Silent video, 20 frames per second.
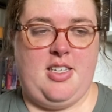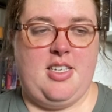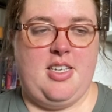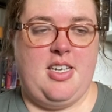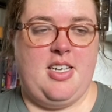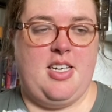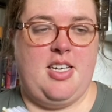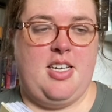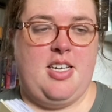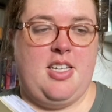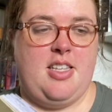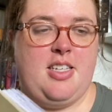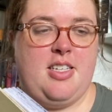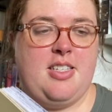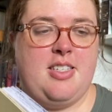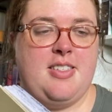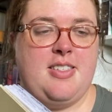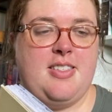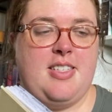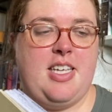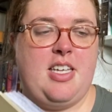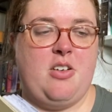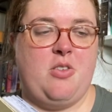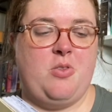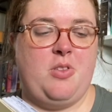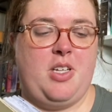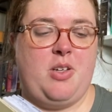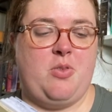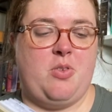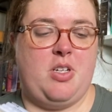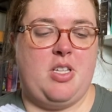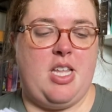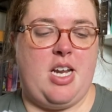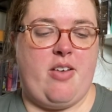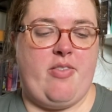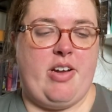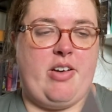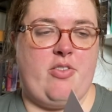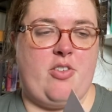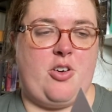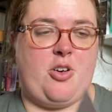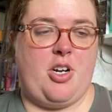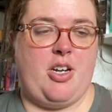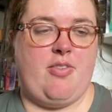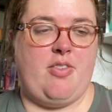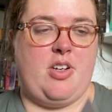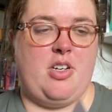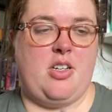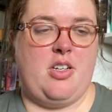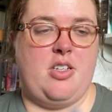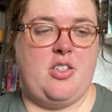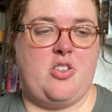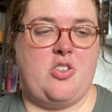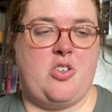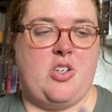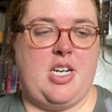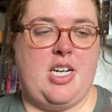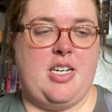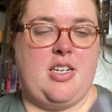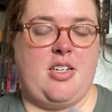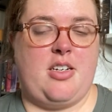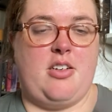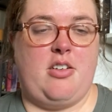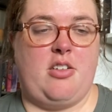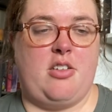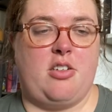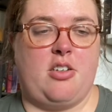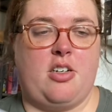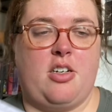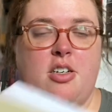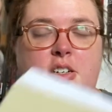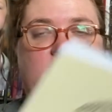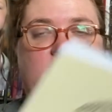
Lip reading: I think this is the only one that I've ever even tried to color